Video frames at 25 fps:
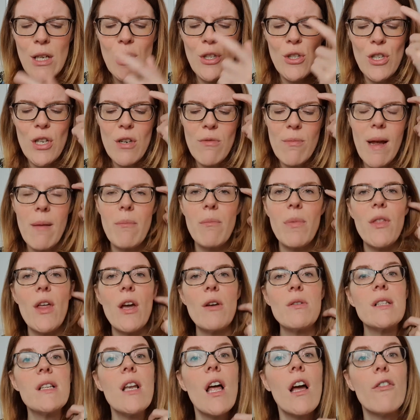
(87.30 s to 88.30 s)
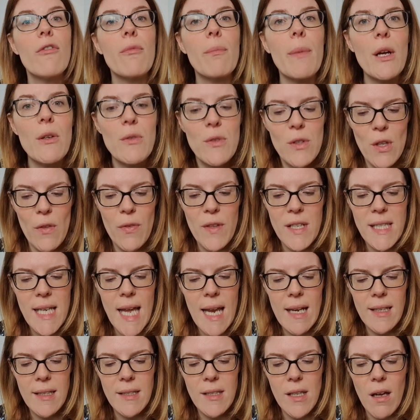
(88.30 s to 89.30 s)
do you remember those lifeboats on the
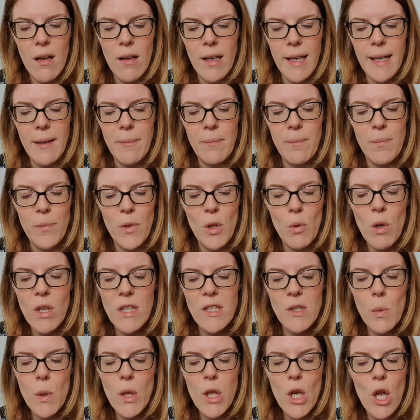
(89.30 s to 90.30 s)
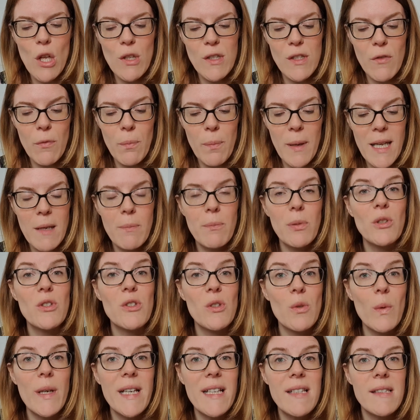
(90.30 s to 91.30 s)
telly, darling? The ones with lots of people
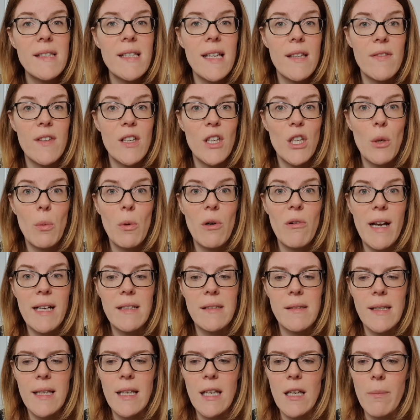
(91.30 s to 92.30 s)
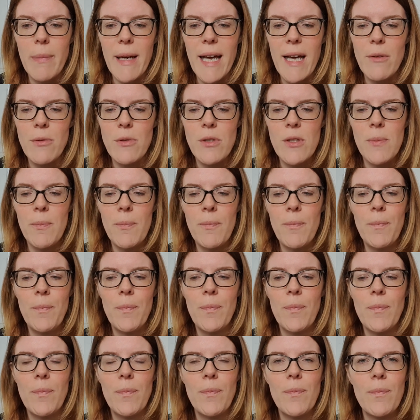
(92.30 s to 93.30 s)
squeezed in that you were asking about?
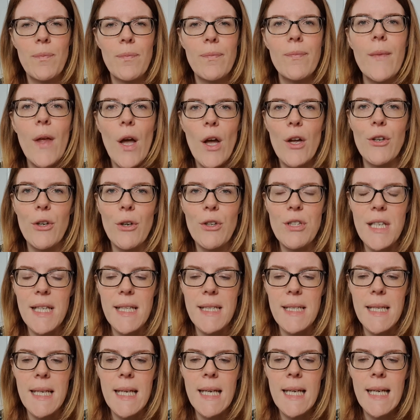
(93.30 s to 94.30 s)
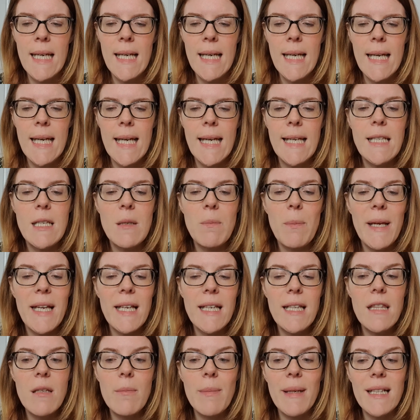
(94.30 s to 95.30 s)
I nodded. It had been
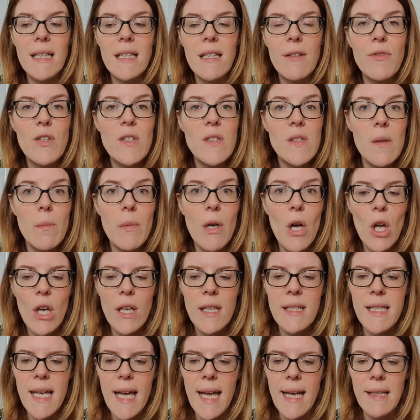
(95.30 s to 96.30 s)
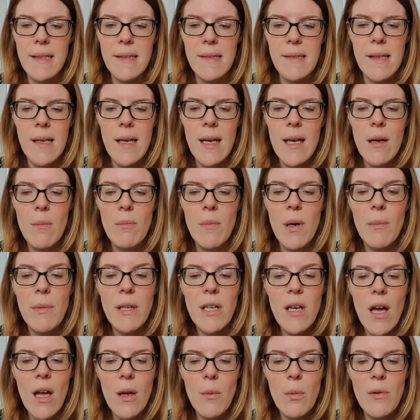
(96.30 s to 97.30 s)
in the middle of the summer holidays. Mum
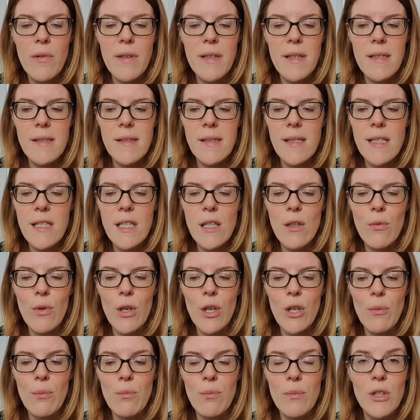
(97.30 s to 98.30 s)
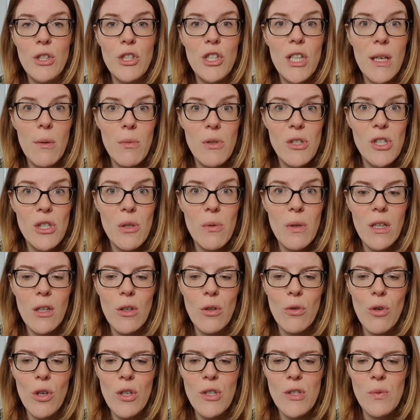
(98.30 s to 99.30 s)
and I were in the sitting room. She was doing a
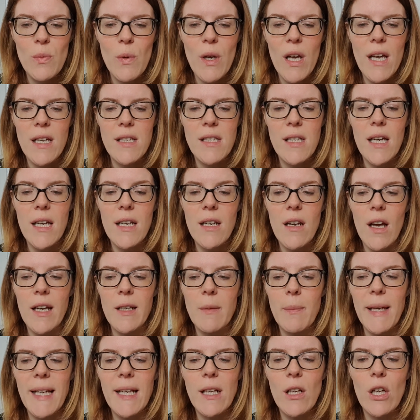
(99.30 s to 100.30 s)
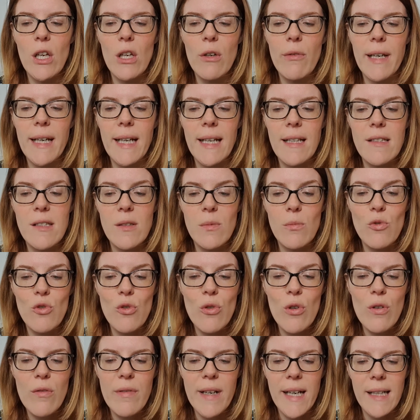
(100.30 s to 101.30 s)
crossword and I'd been colouring in some
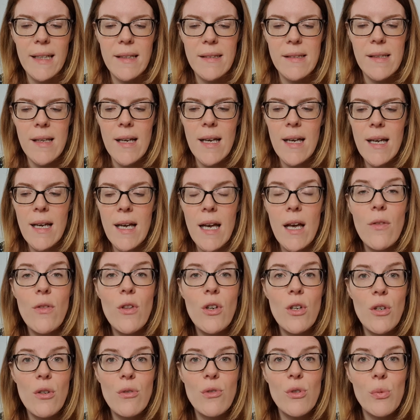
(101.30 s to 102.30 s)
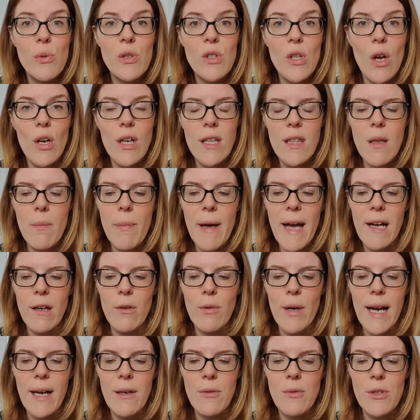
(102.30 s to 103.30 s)
drawings and the news was on in the
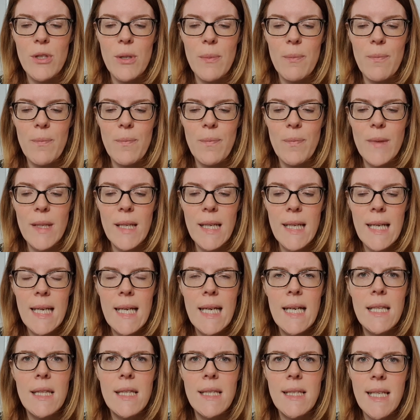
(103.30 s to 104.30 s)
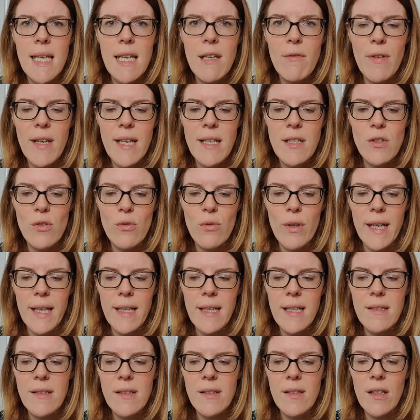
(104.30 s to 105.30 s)
background. The TV screen
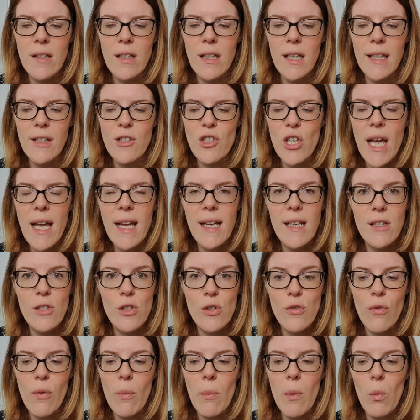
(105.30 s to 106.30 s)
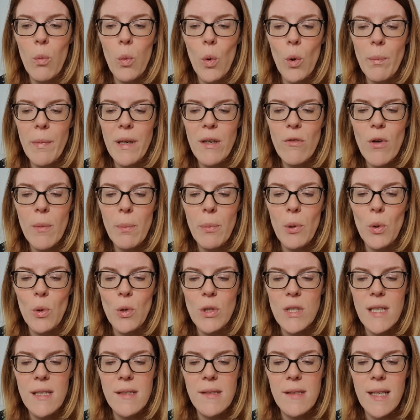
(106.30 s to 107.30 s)
had suddenly changed from a woman
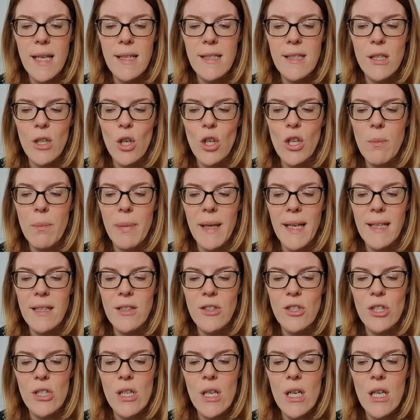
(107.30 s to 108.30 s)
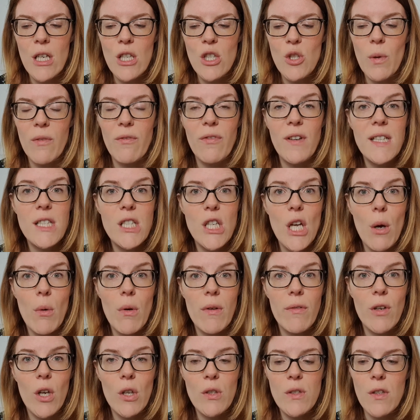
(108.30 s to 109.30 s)
reporter standing on a beach to a video
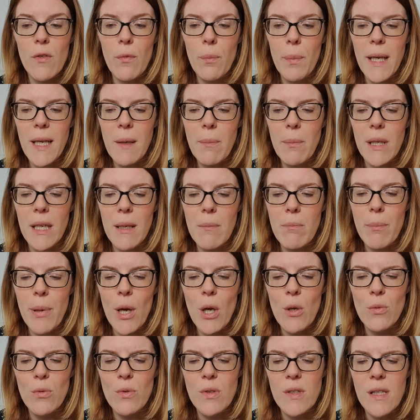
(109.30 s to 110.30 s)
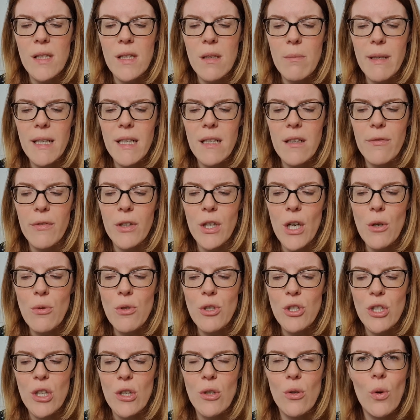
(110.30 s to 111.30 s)
of lots of people in boats in the middle of an
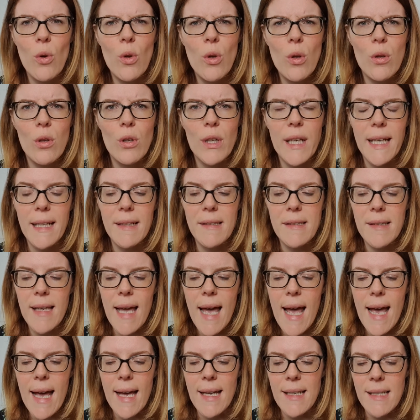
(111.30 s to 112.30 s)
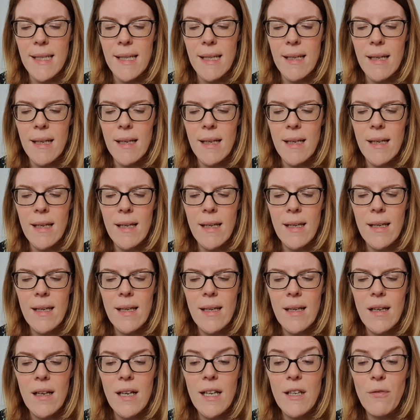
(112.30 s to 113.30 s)
ocean all looking scared.
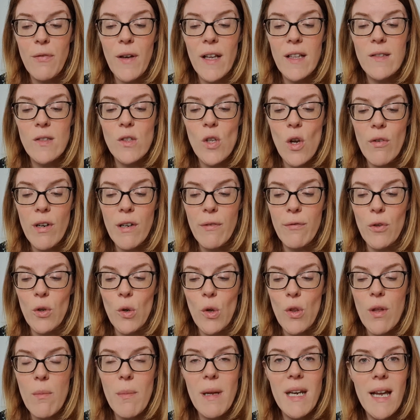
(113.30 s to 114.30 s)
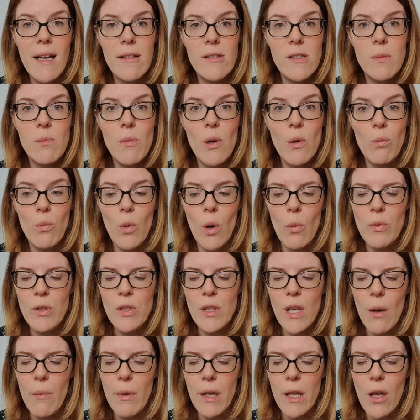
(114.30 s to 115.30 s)
I had felt sorry for them and asked Mum what was
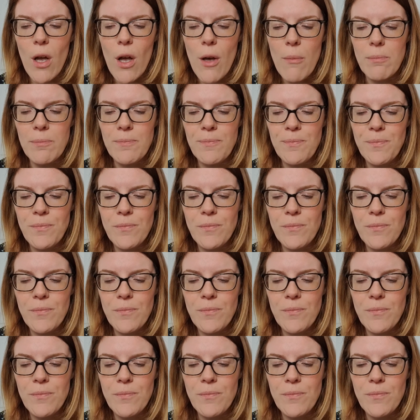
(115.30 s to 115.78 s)
going on.